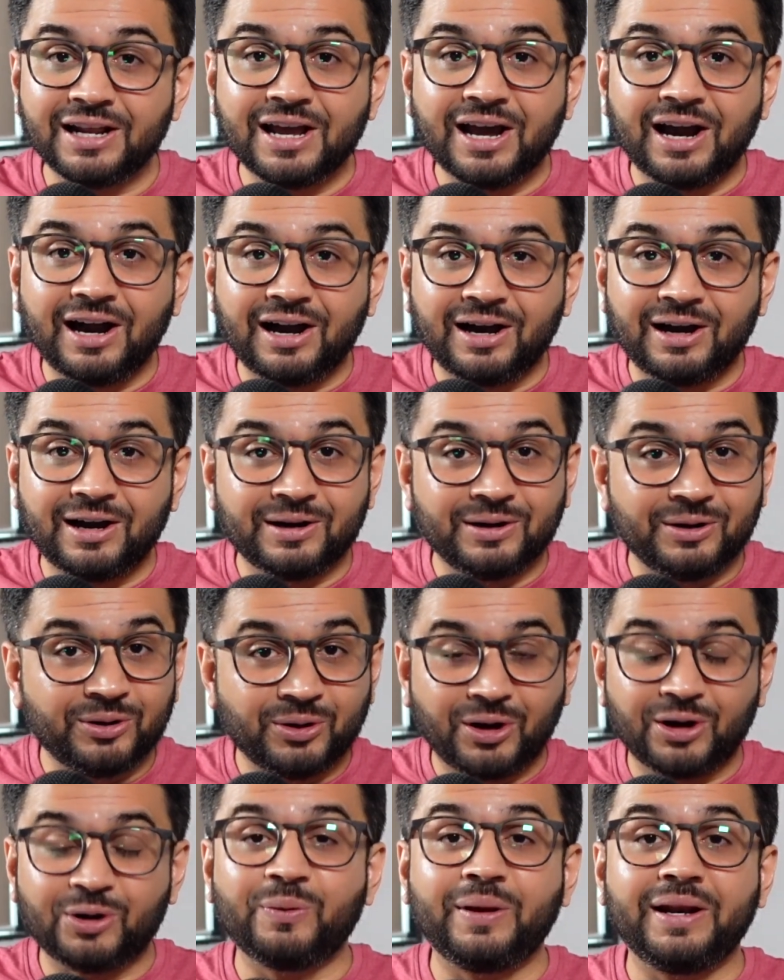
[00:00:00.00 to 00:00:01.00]

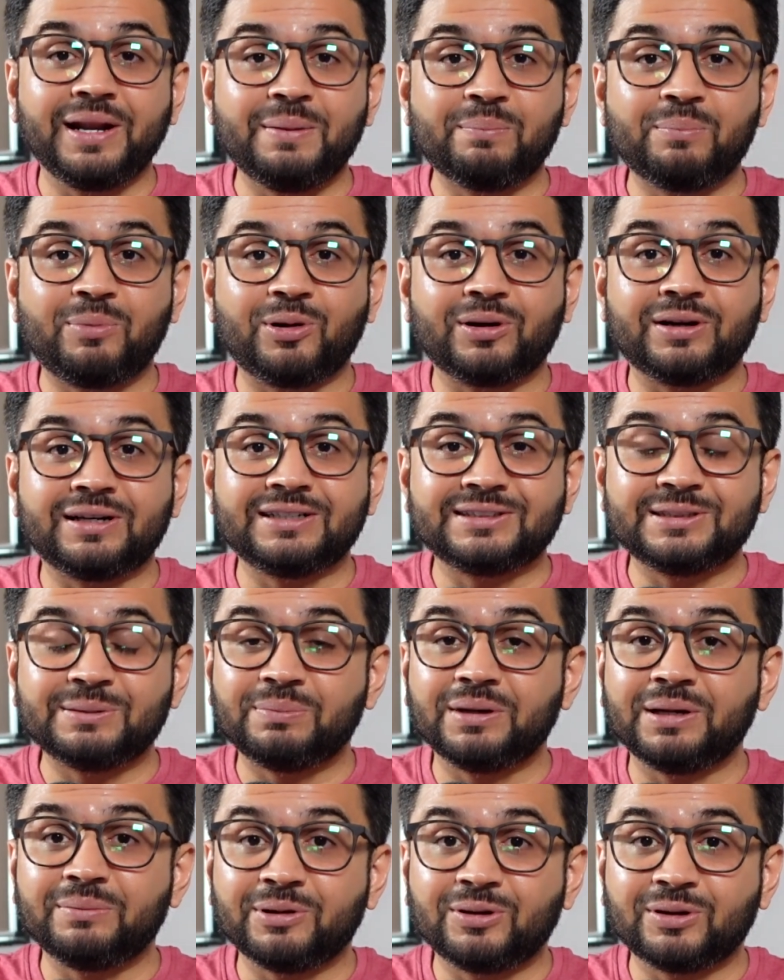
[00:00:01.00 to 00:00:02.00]
not very important
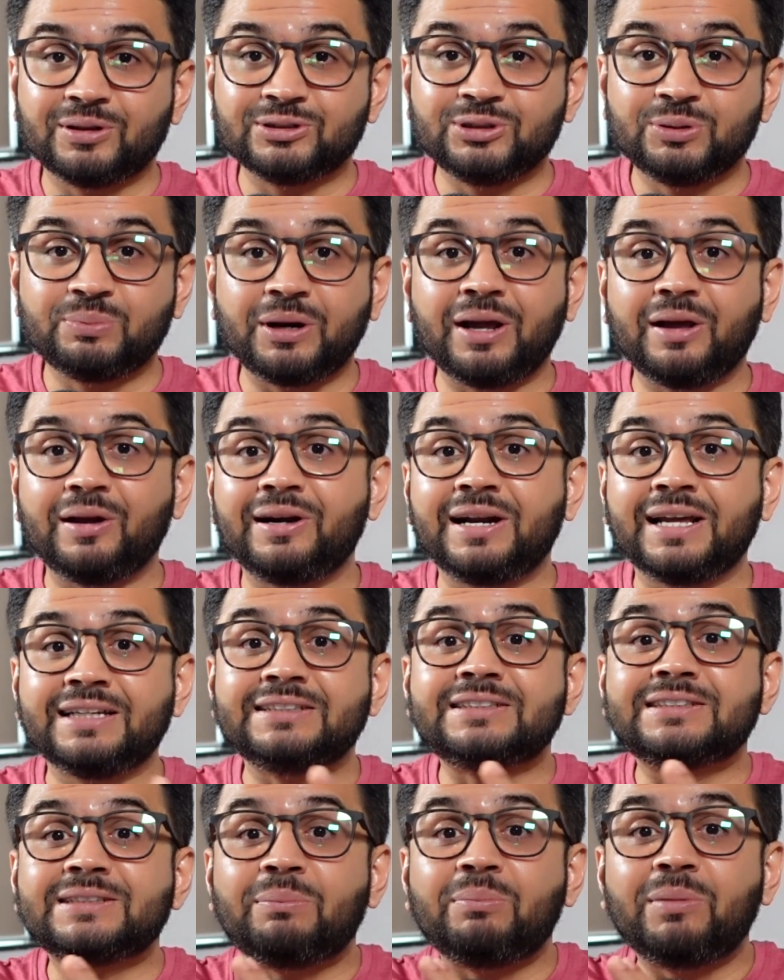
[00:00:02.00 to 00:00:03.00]
simply because you prioritize
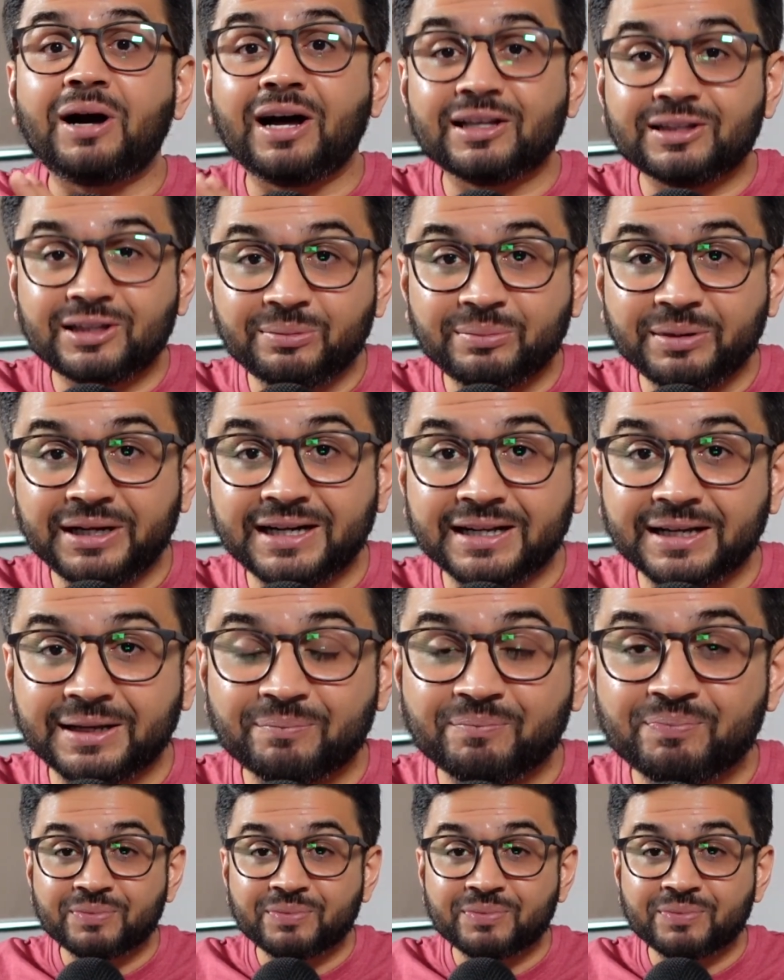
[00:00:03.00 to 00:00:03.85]
some other meeting?